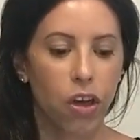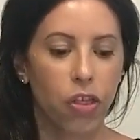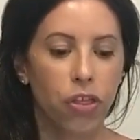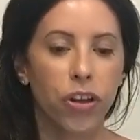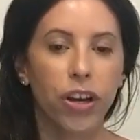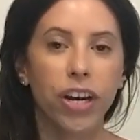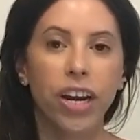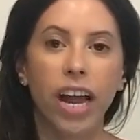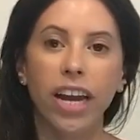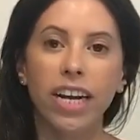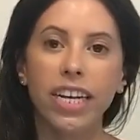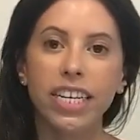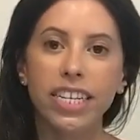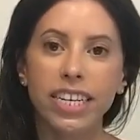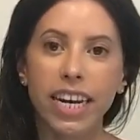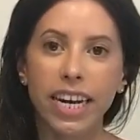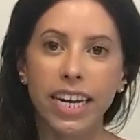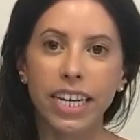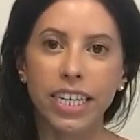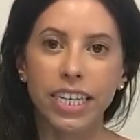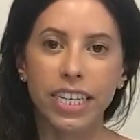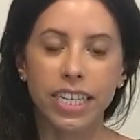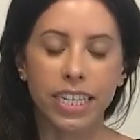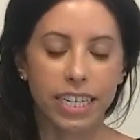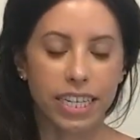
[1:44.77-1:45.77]
The United
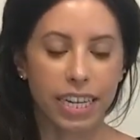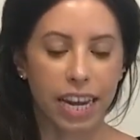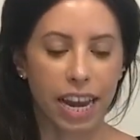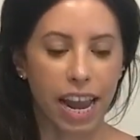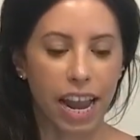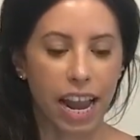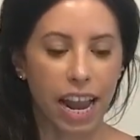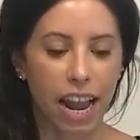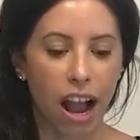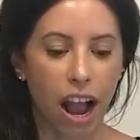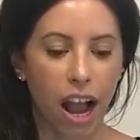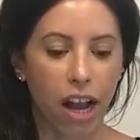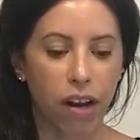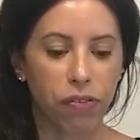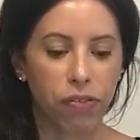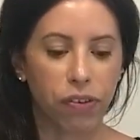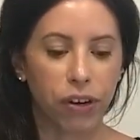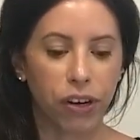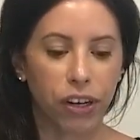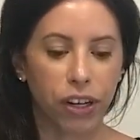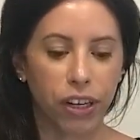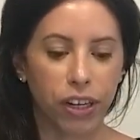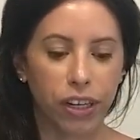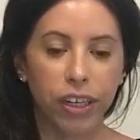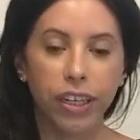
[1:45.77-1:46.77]
Nations AI
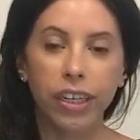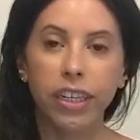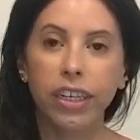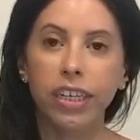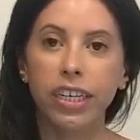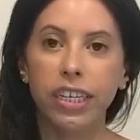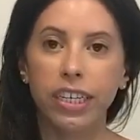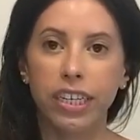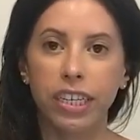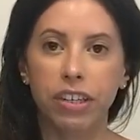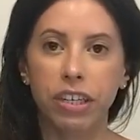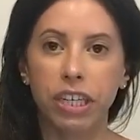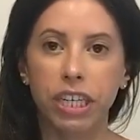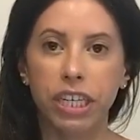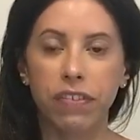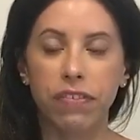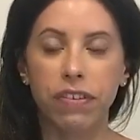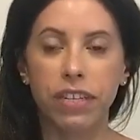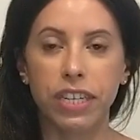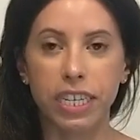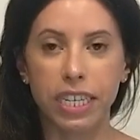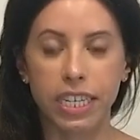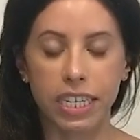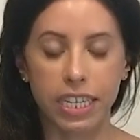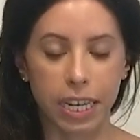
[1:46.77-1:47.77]
for Good initiative
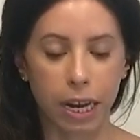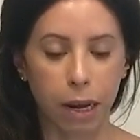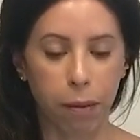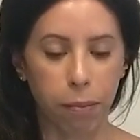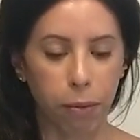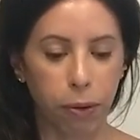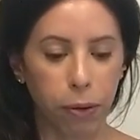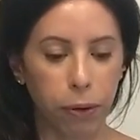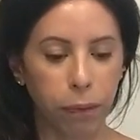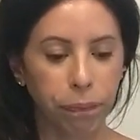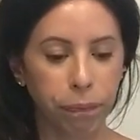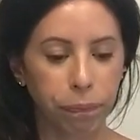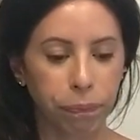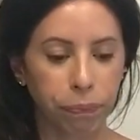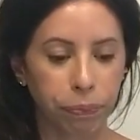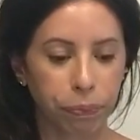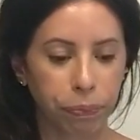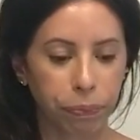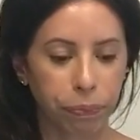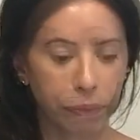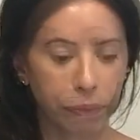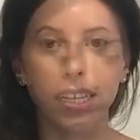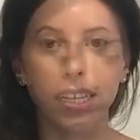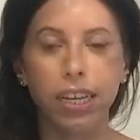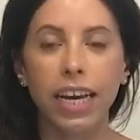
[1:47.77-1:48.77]
is an example.
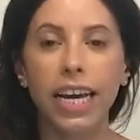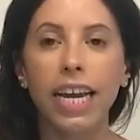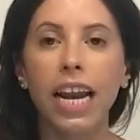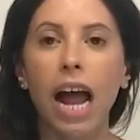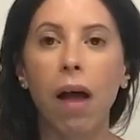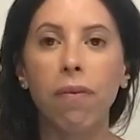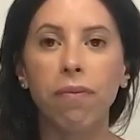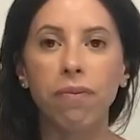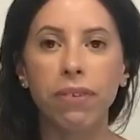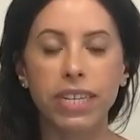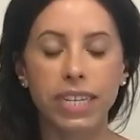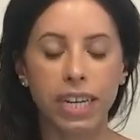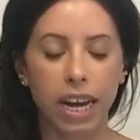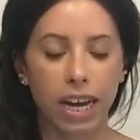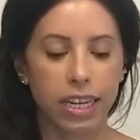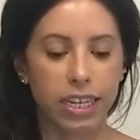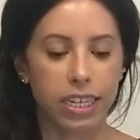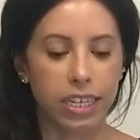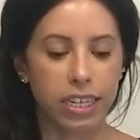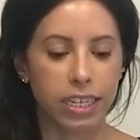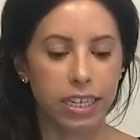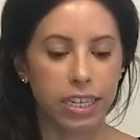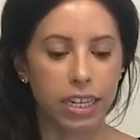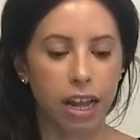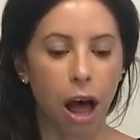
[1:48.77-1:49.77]
It
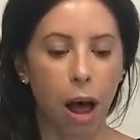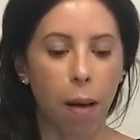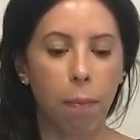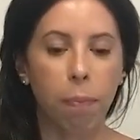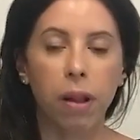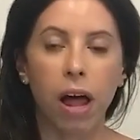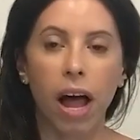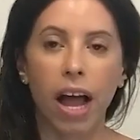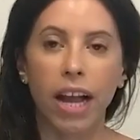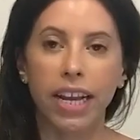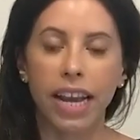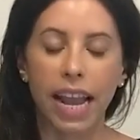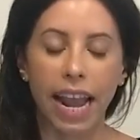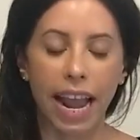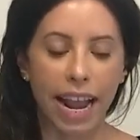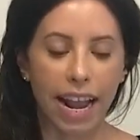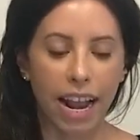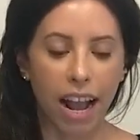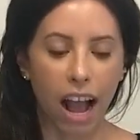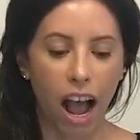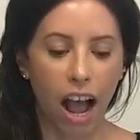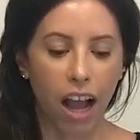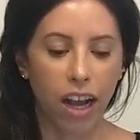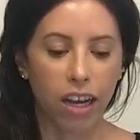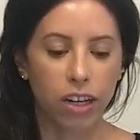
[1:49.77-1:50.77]
emphasizes applying
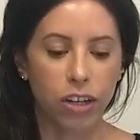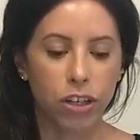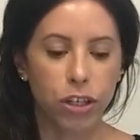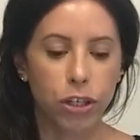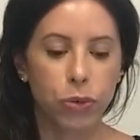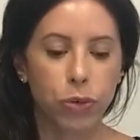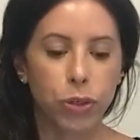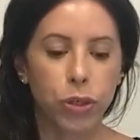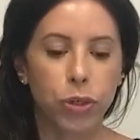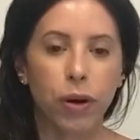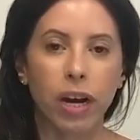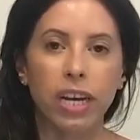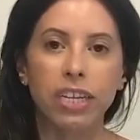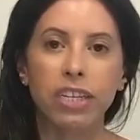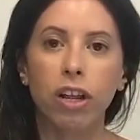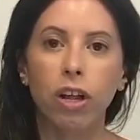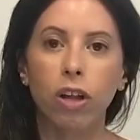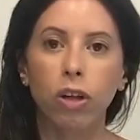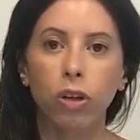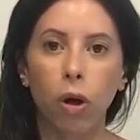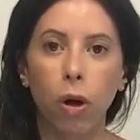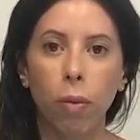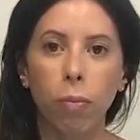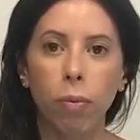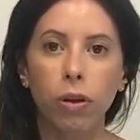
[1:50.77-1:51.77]
AI to address
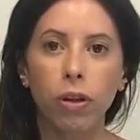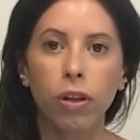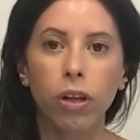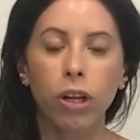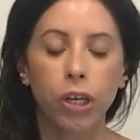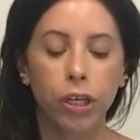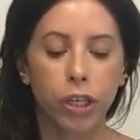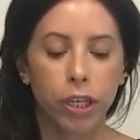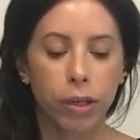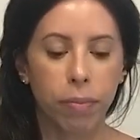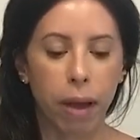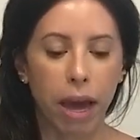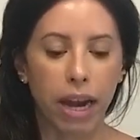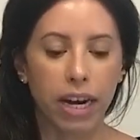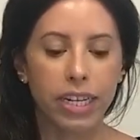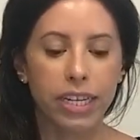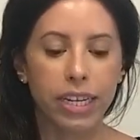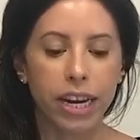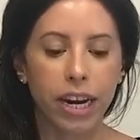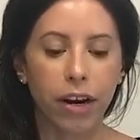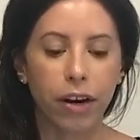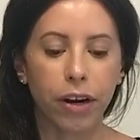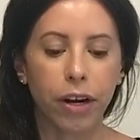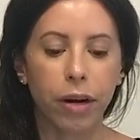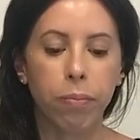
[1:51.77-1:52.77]
global
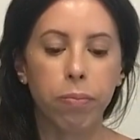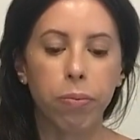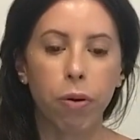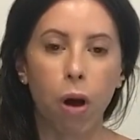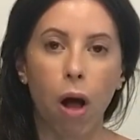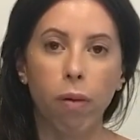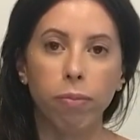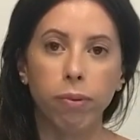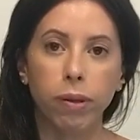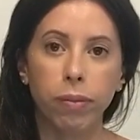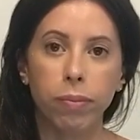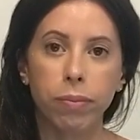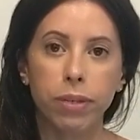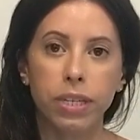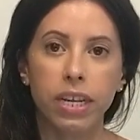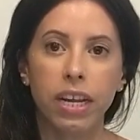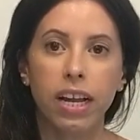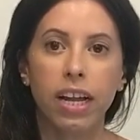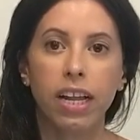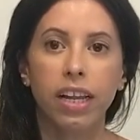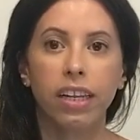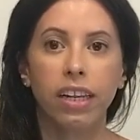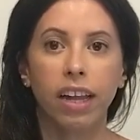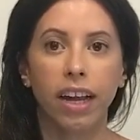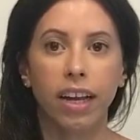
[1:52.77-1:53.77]
humanitarian problems
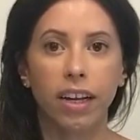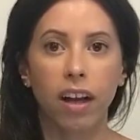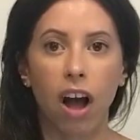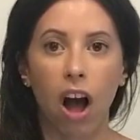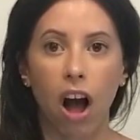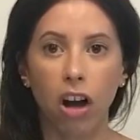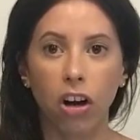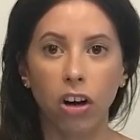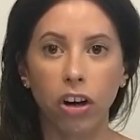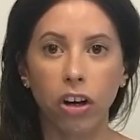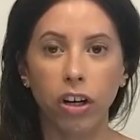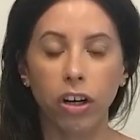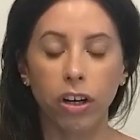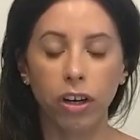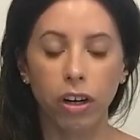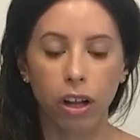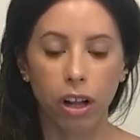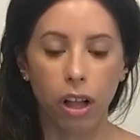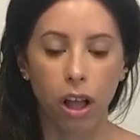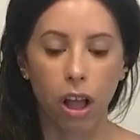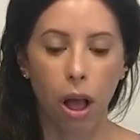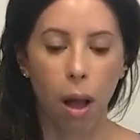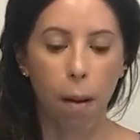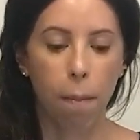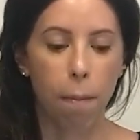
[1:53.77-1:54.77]
like hunger,
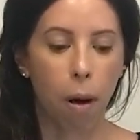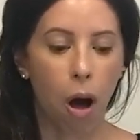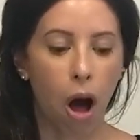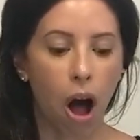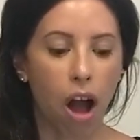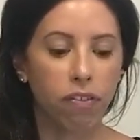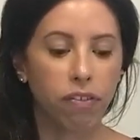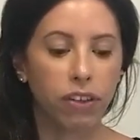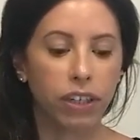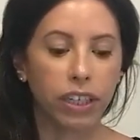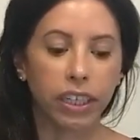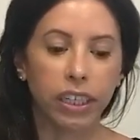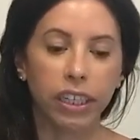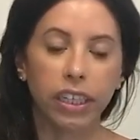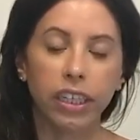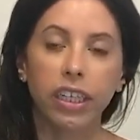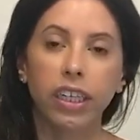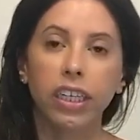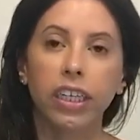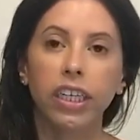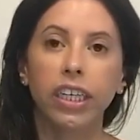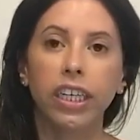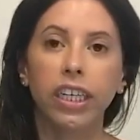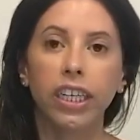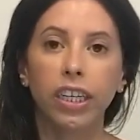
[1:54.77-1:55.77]

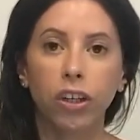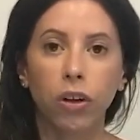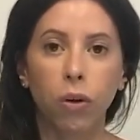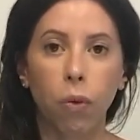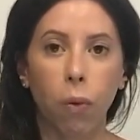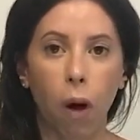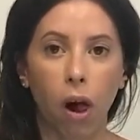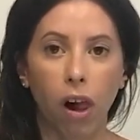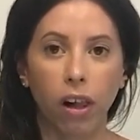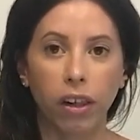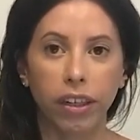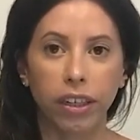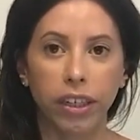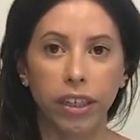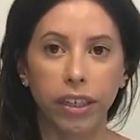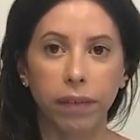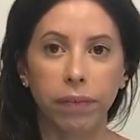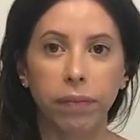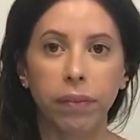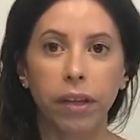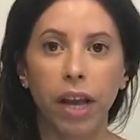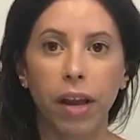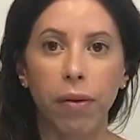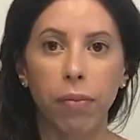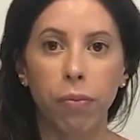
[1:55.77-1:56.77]
poverty,
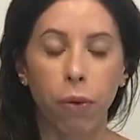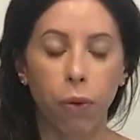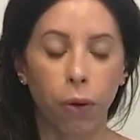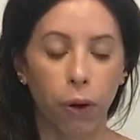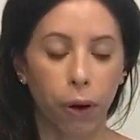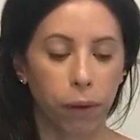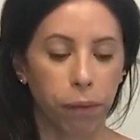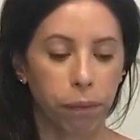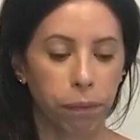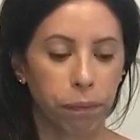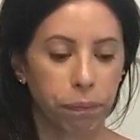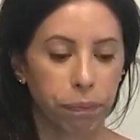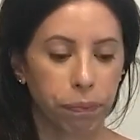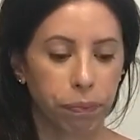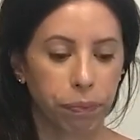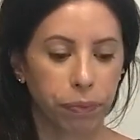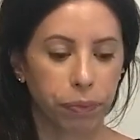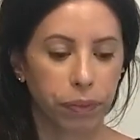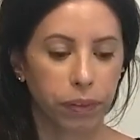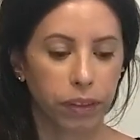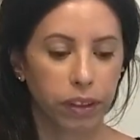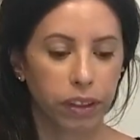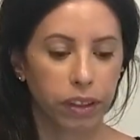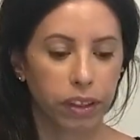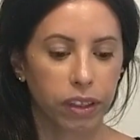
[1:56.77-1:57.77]
inequality, and more.
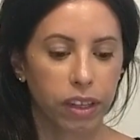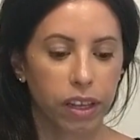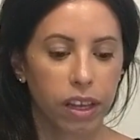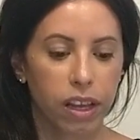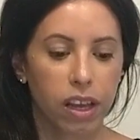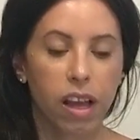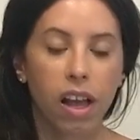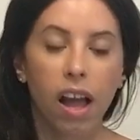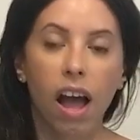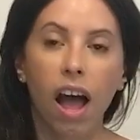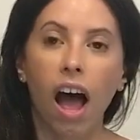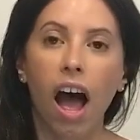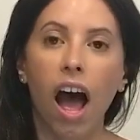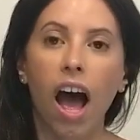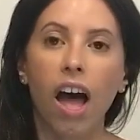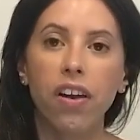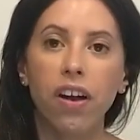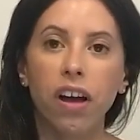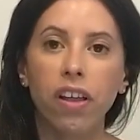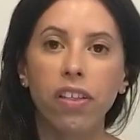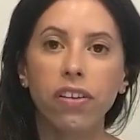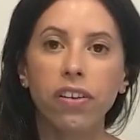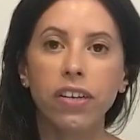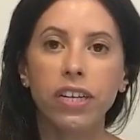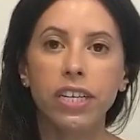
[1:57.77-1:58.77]

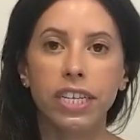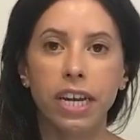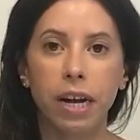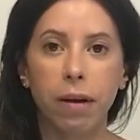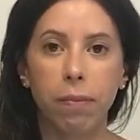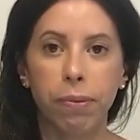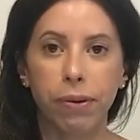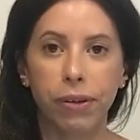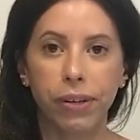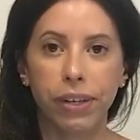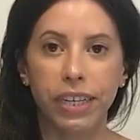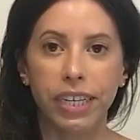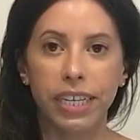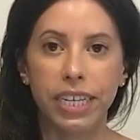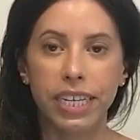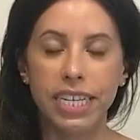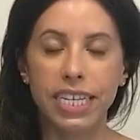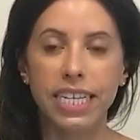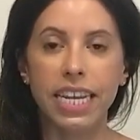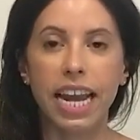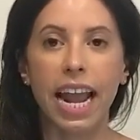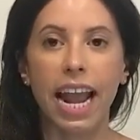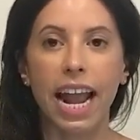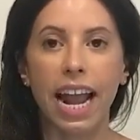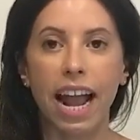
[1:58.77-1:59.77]
Another example
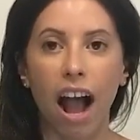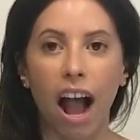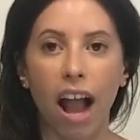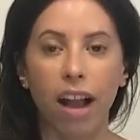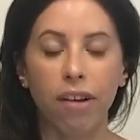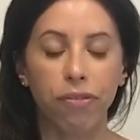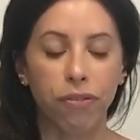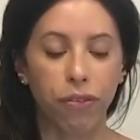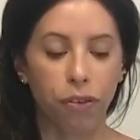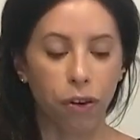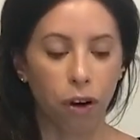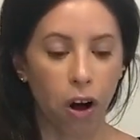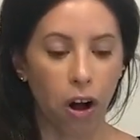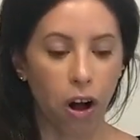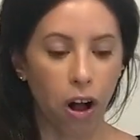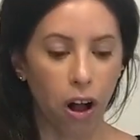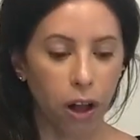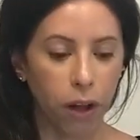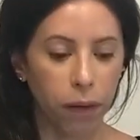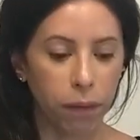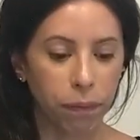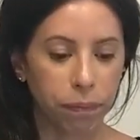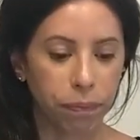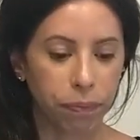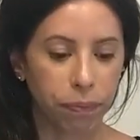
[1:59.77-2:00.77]
is AI for
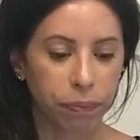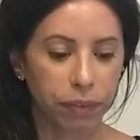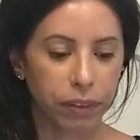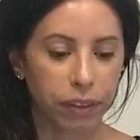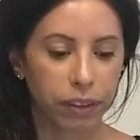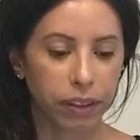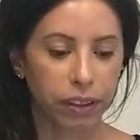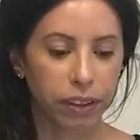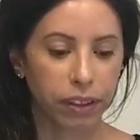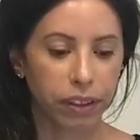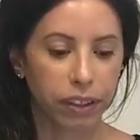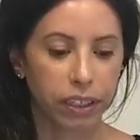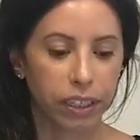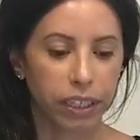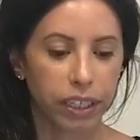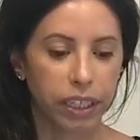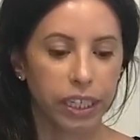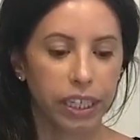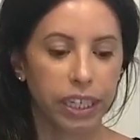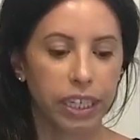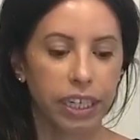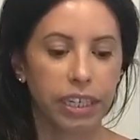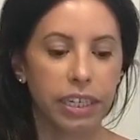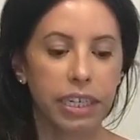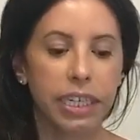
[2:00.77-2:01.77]
All.
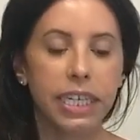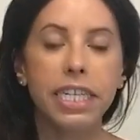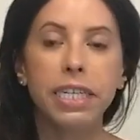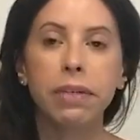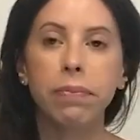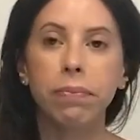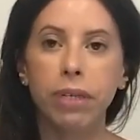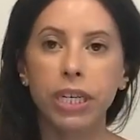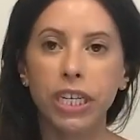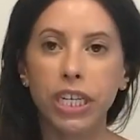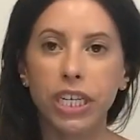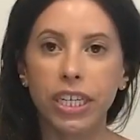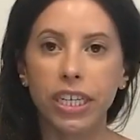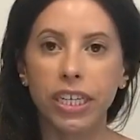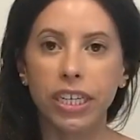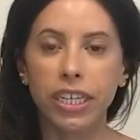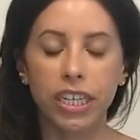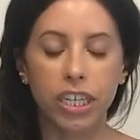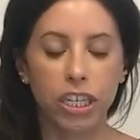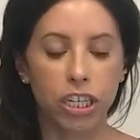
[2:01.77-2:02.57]
Its mission